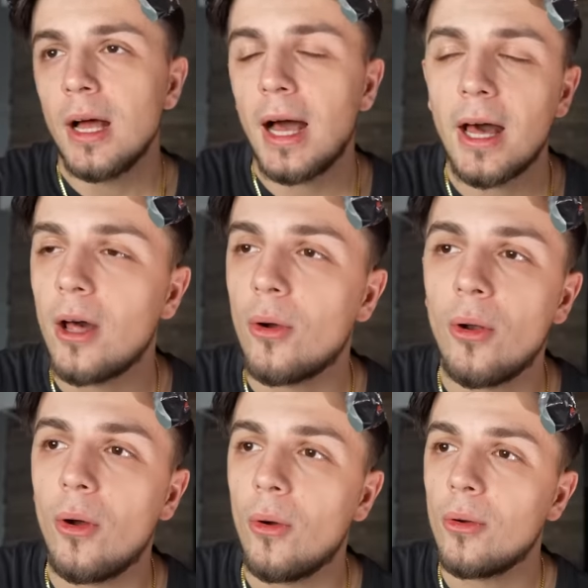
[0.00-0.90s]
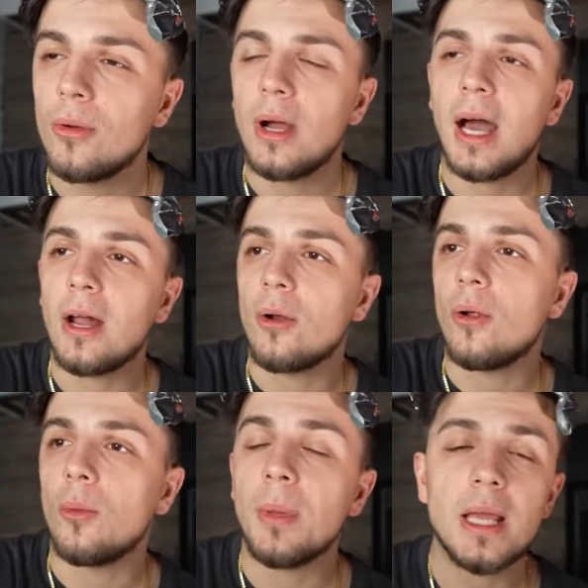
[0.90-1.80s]
I don't know. I don't
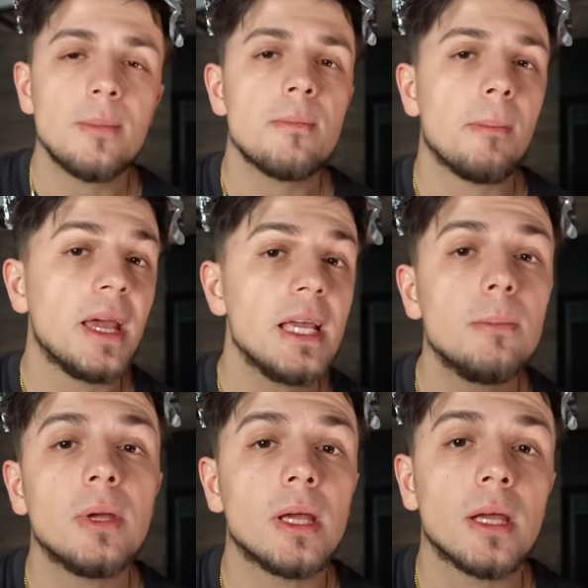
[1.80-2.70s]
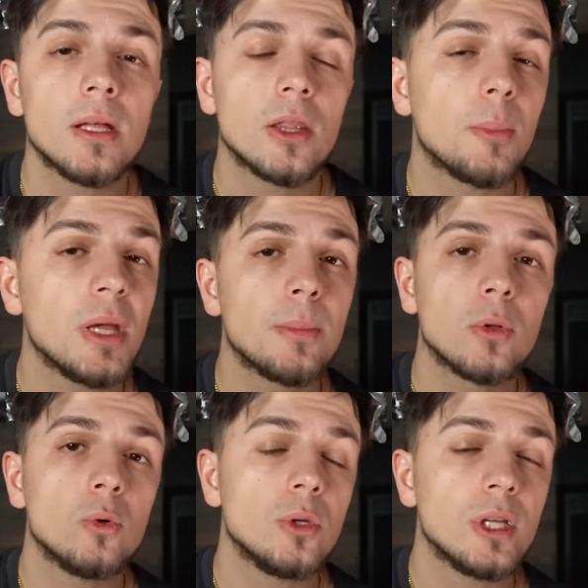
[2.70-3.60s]
know, maybe the
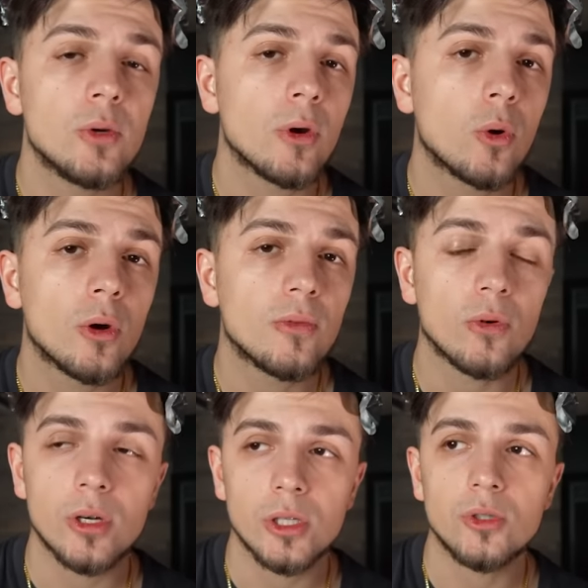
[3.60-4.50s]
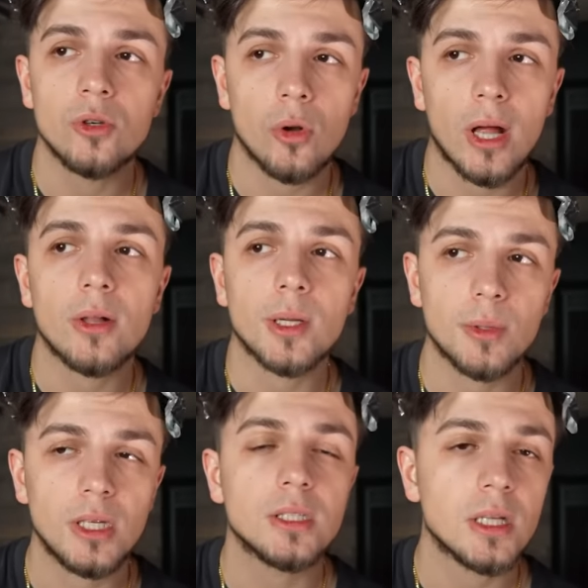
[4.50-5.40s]
people who did record footage, you know how,
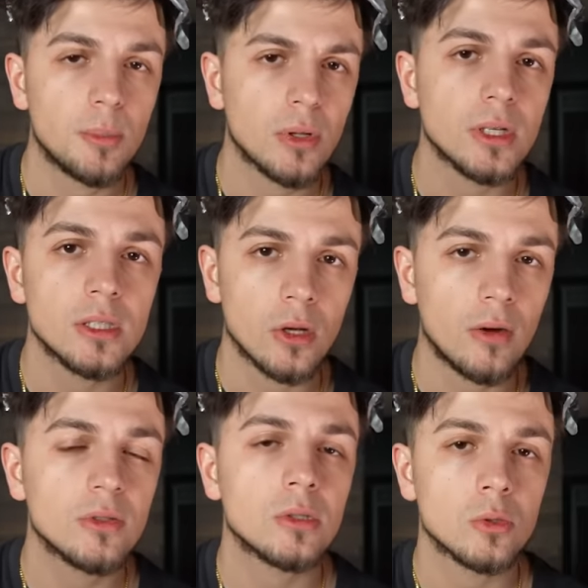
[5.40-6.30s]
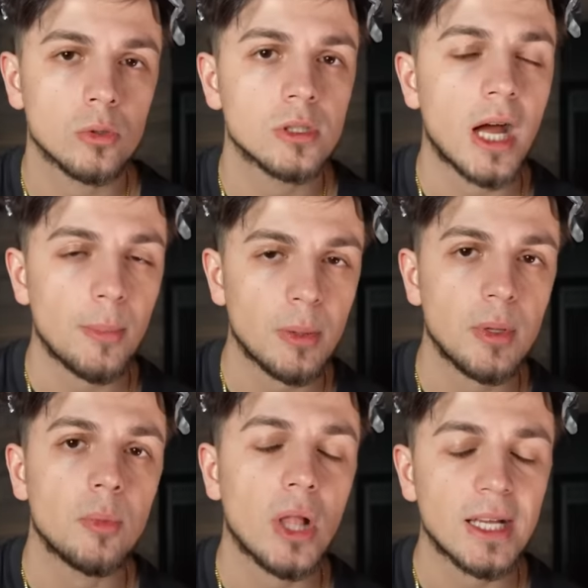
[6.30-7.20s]
like he said, police officers were stopping
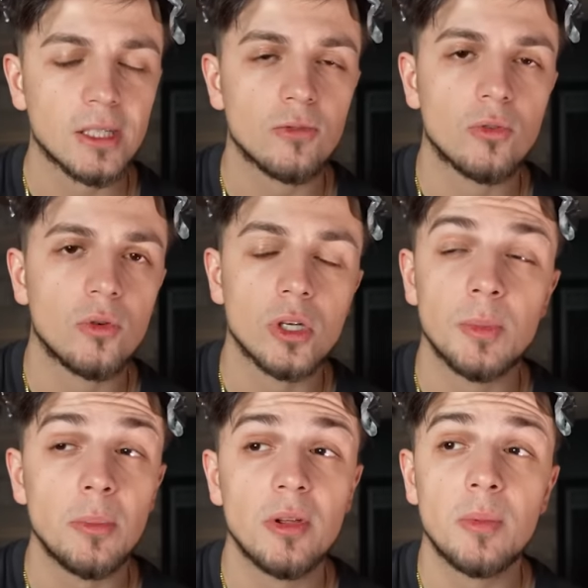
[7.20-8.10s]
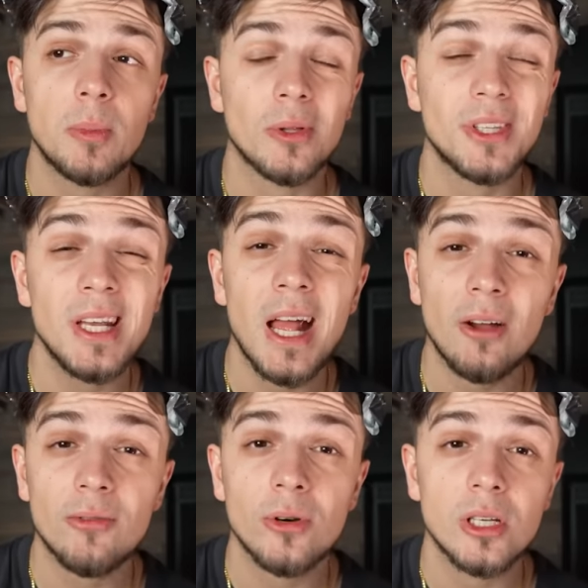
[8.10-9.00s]
people asking for footage. Maybe if people did
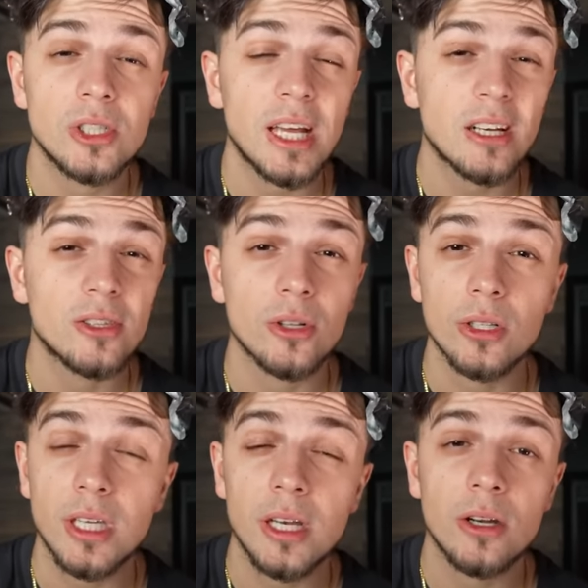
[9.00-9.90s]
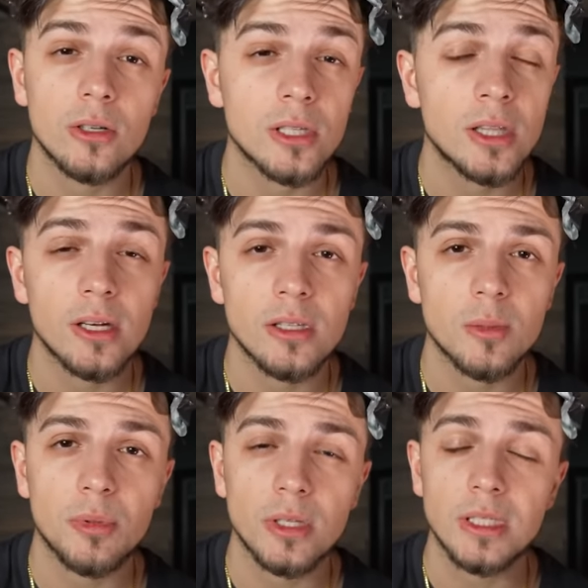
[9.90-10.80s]
have footage, they had to delete it or send it into
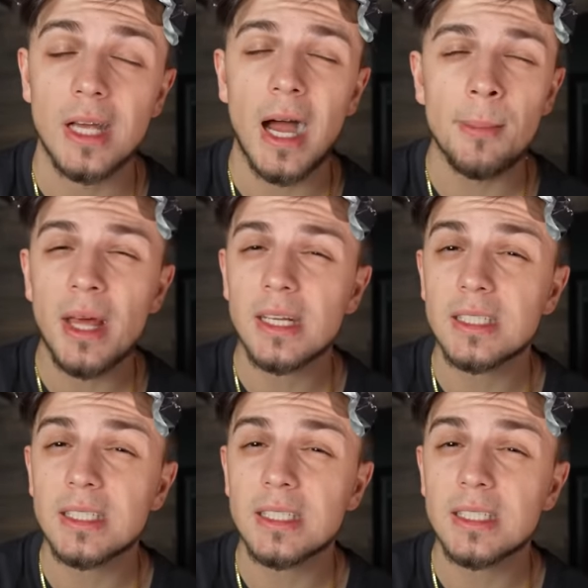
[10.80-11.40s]
the police. I'm not